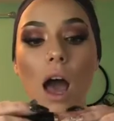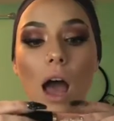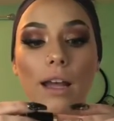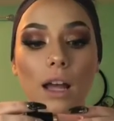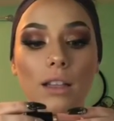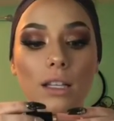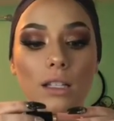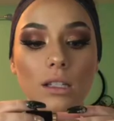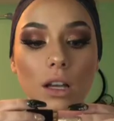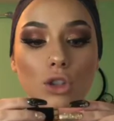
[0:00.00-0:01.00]
I got
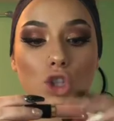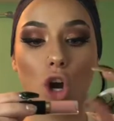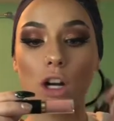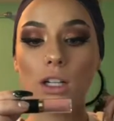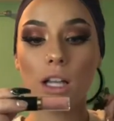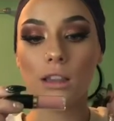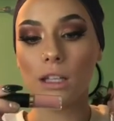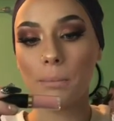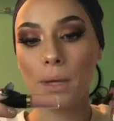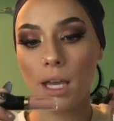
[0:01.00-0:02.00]
this Tarte
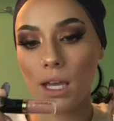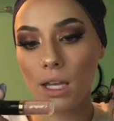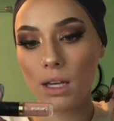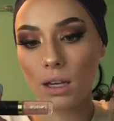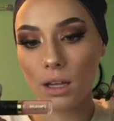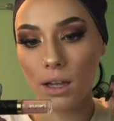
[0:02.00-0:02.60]
lip paint